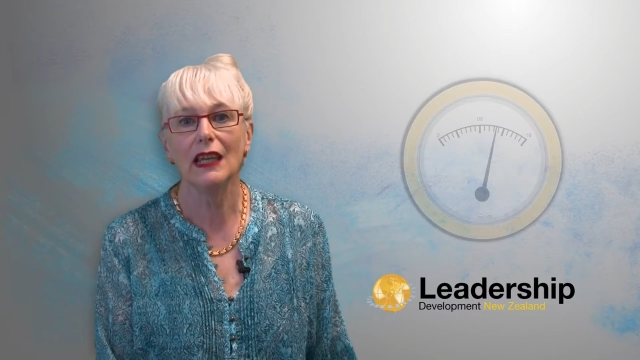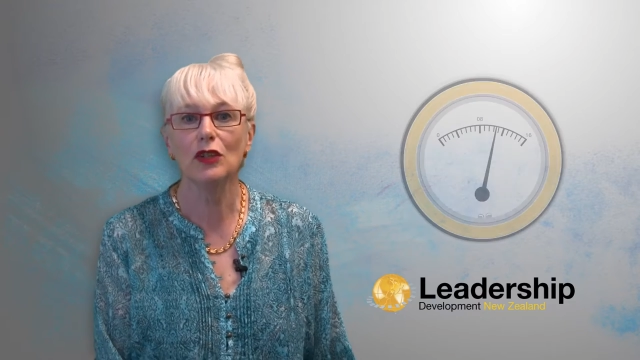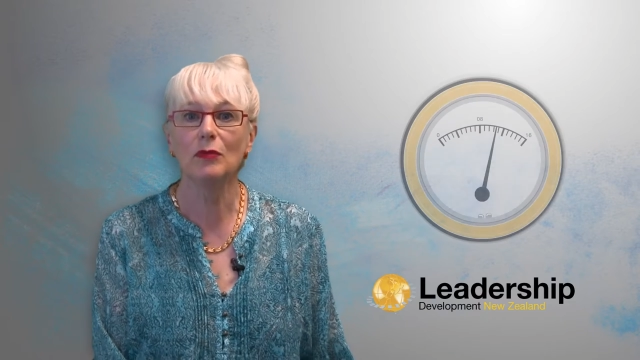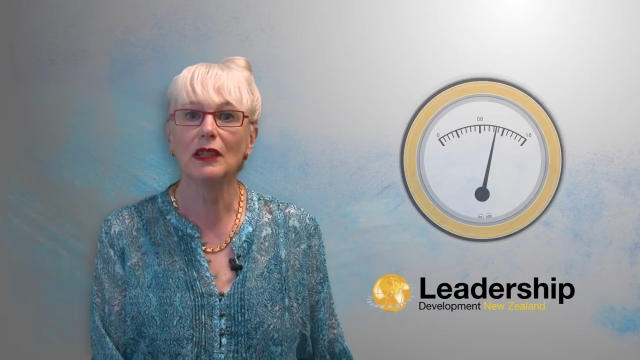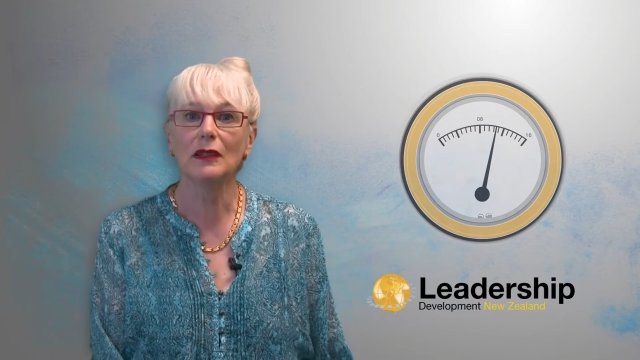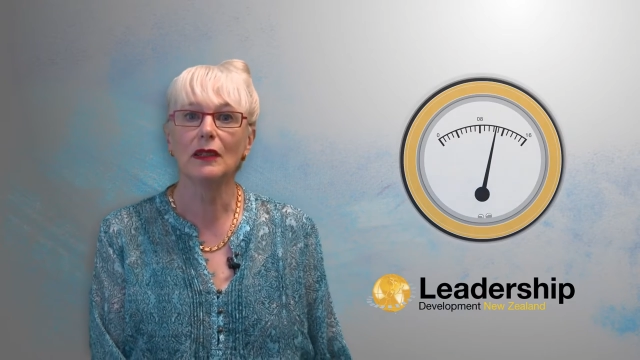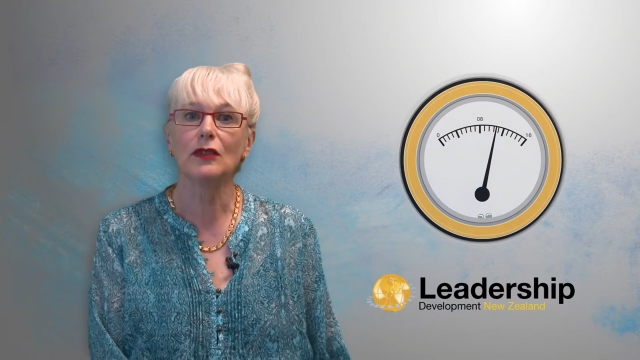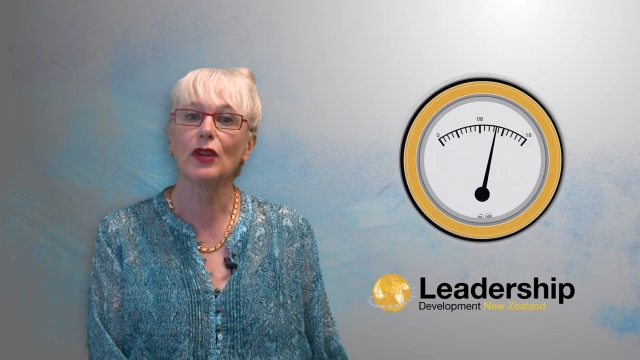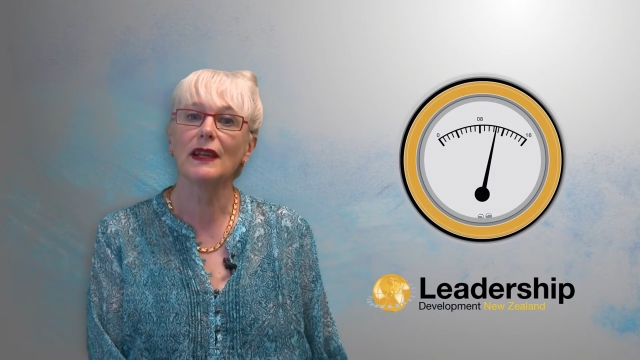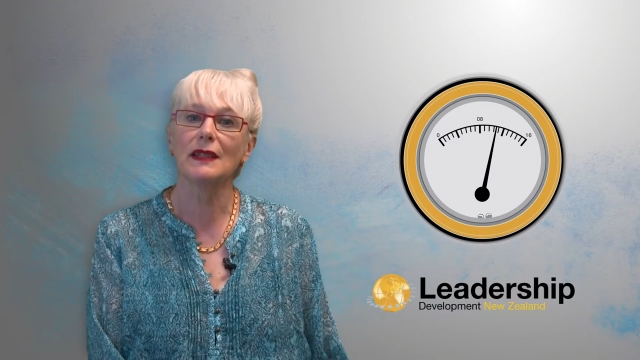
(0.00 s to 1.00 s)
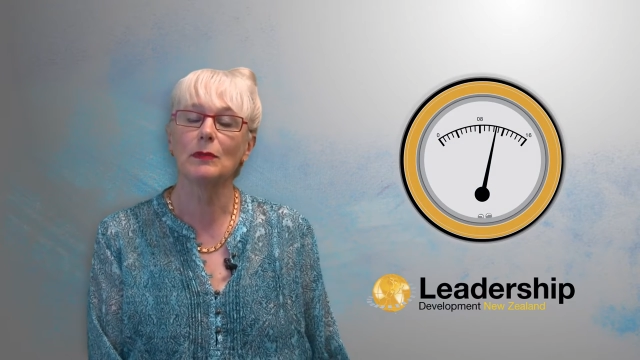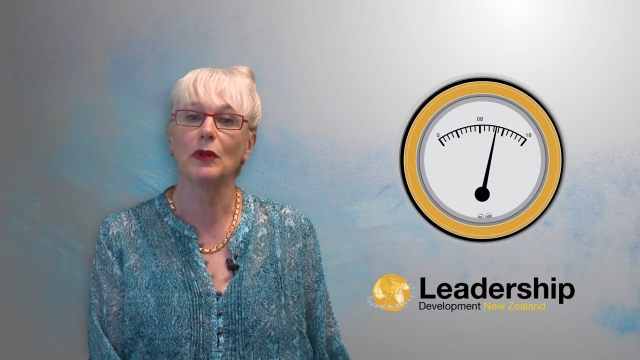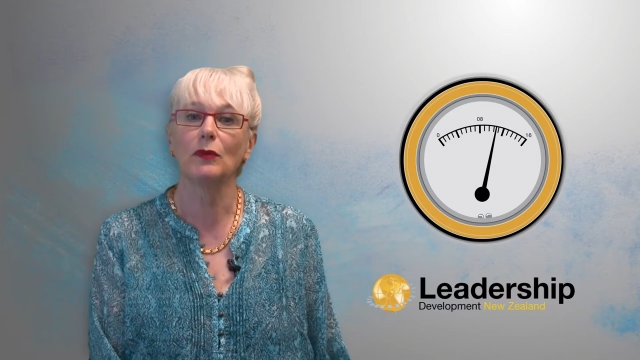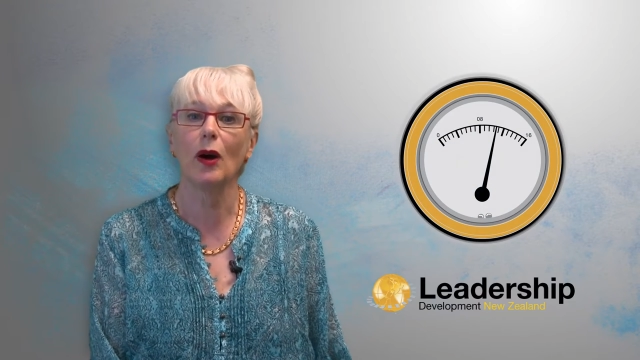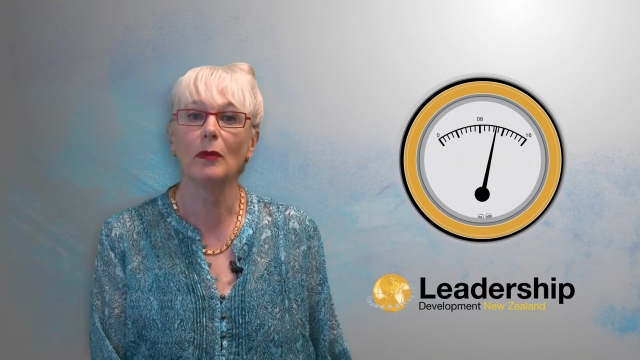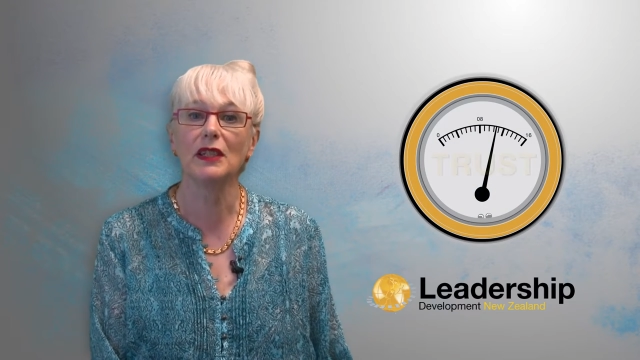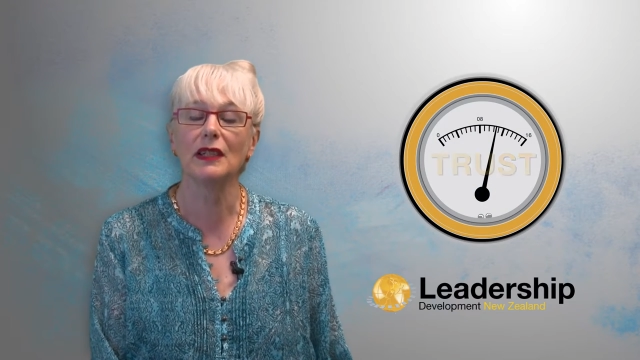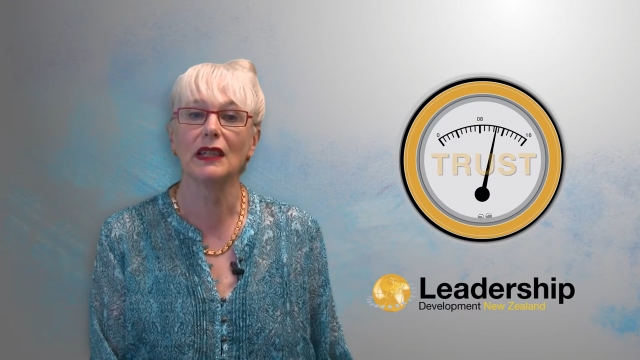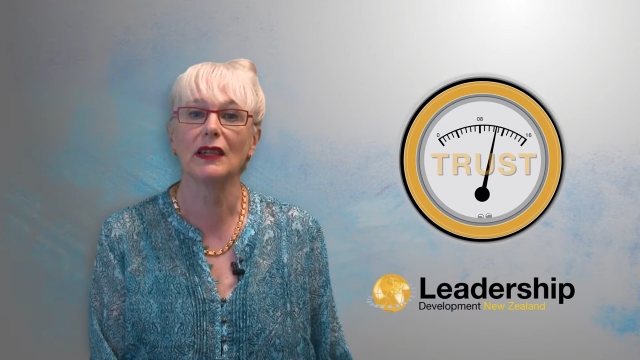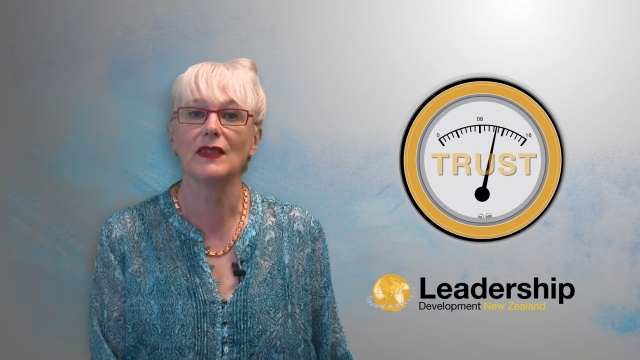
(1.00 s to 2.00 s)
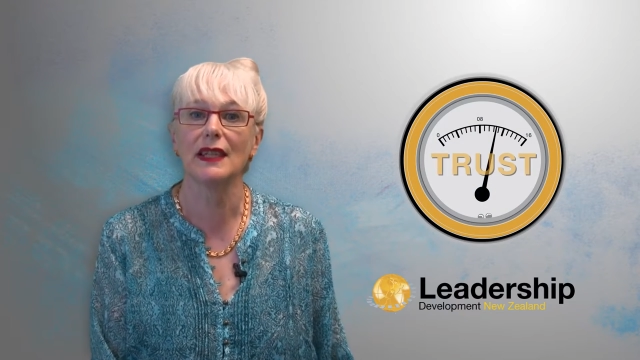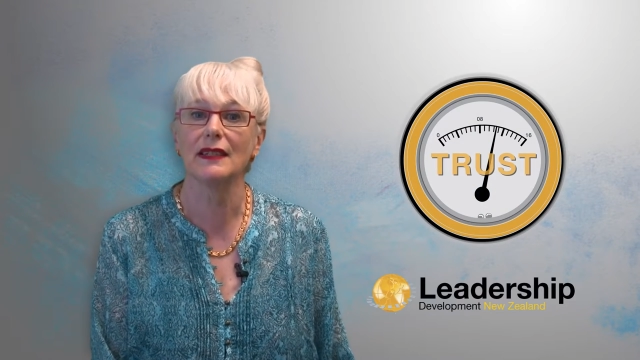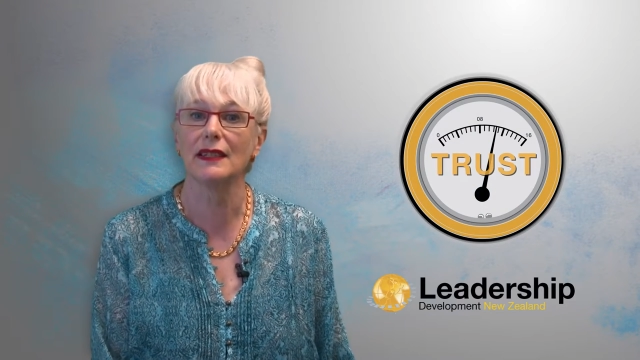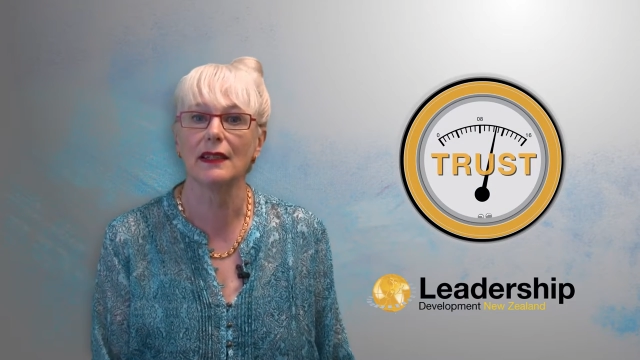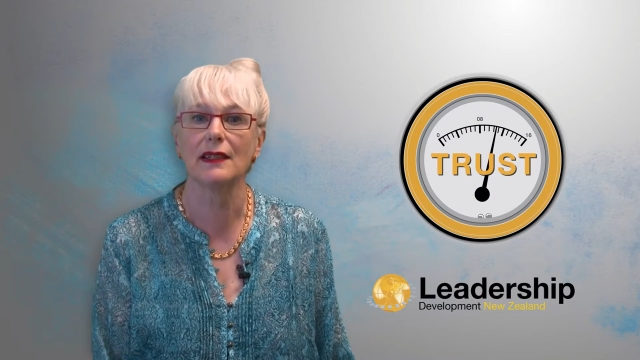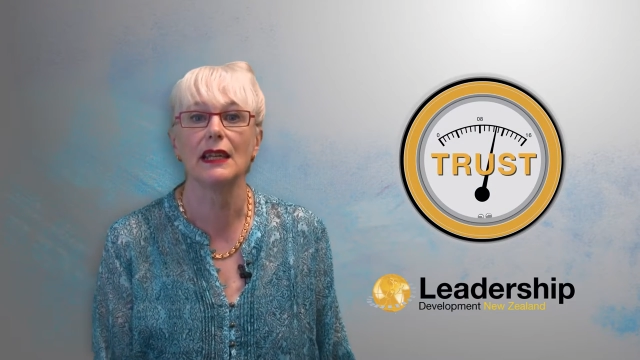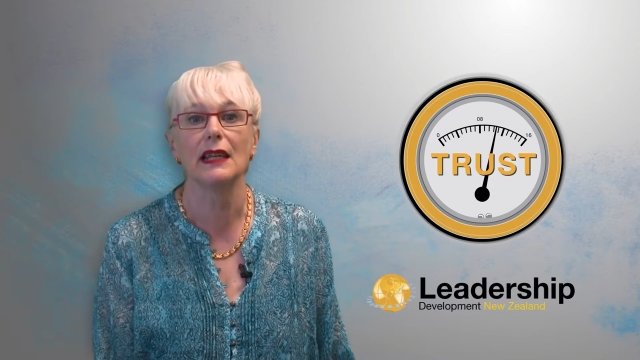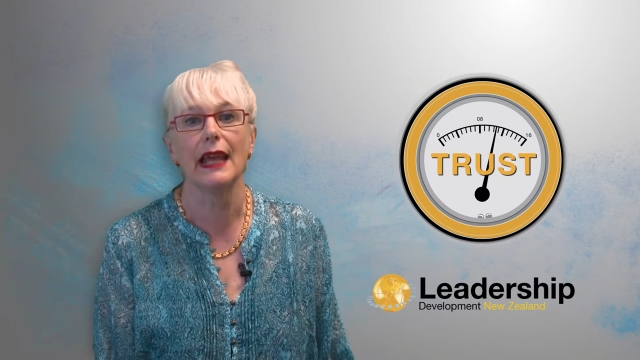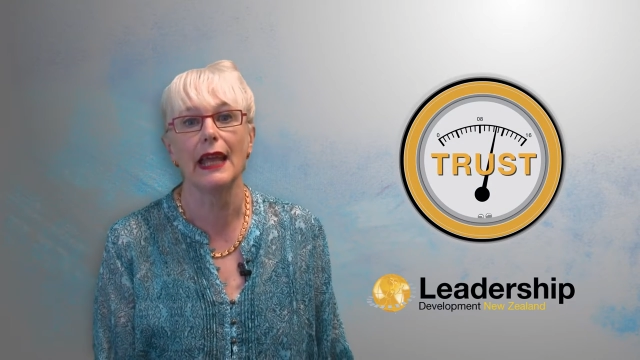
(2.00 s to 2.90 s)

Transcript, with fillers: Edelman Trust Barometer gives us 16